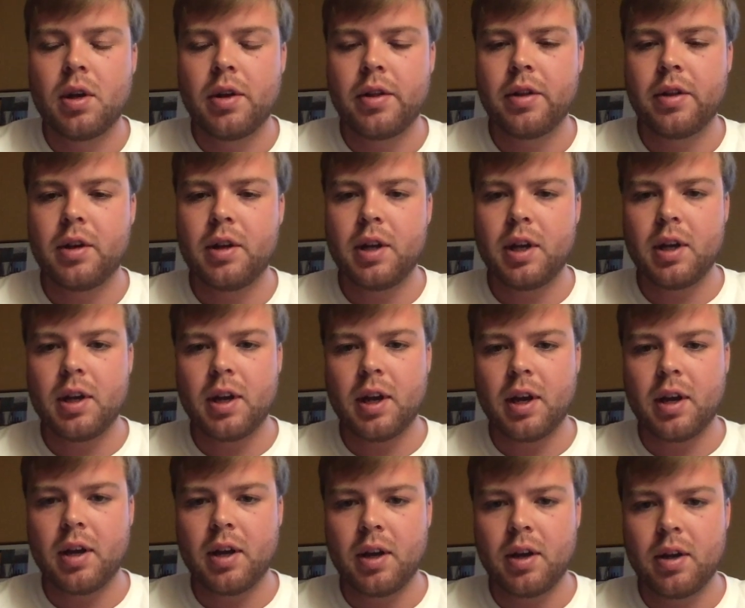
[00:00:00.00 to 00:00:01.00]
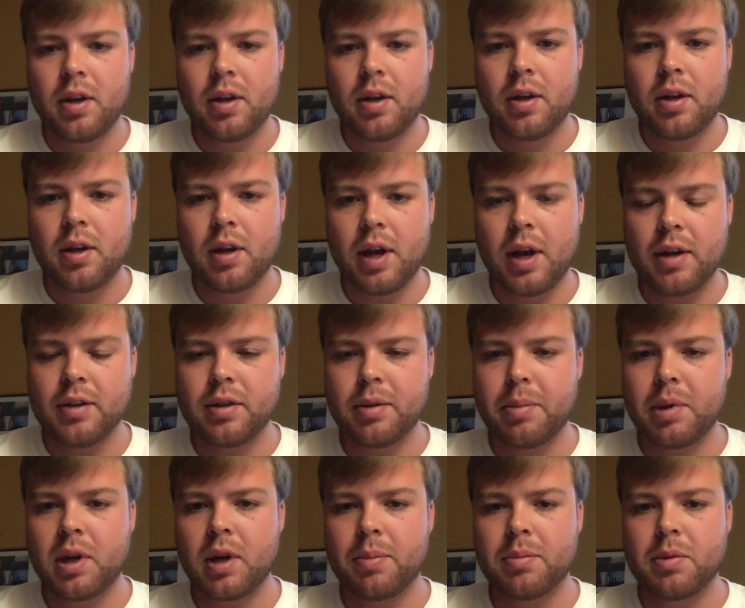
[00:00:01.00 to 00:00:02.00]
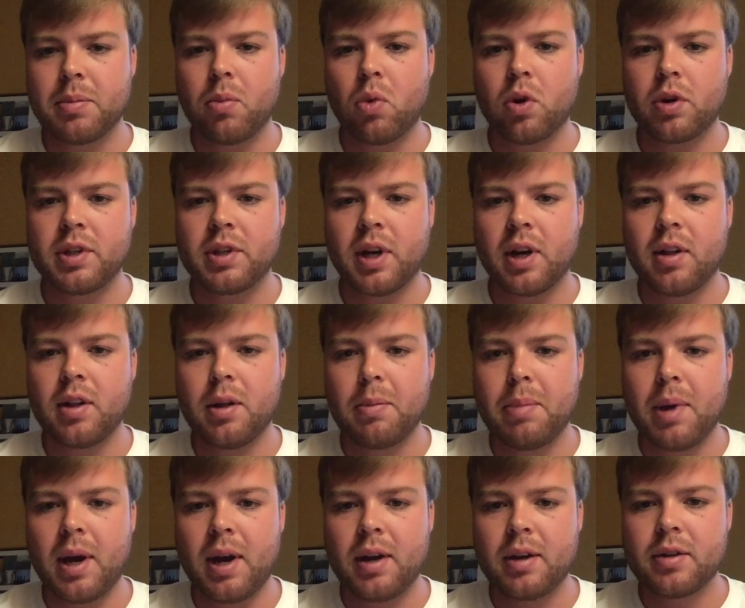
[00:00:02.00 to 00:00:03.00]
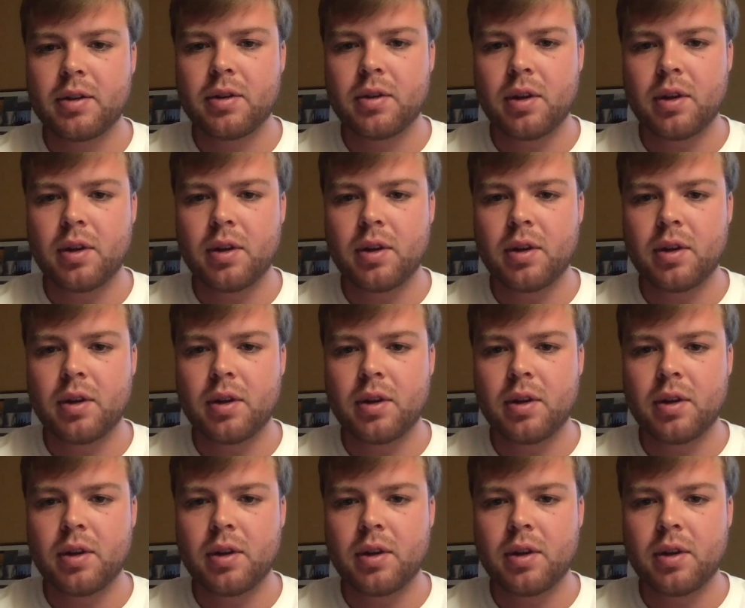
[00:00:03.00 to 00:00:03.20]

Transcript: the DNA as it becomes more tightly packed